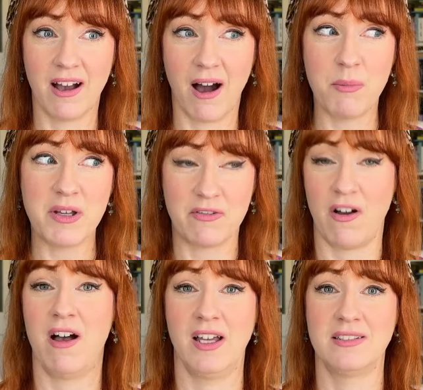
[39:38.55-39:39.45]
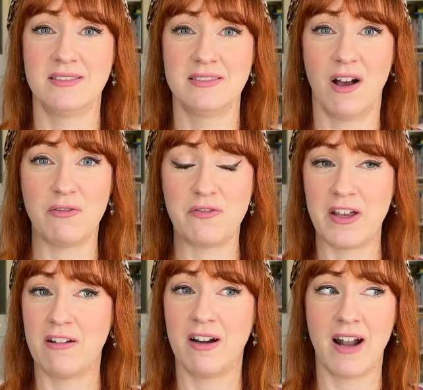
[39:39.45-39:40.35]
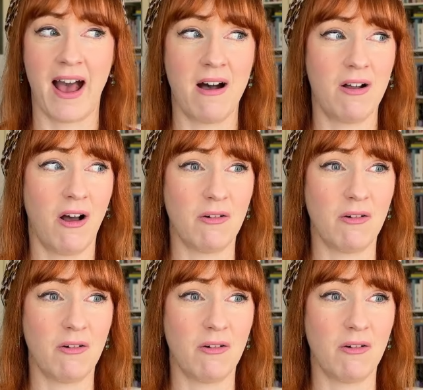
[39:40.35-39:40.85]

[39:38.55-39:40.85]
I'll be fine. I'll figure it out.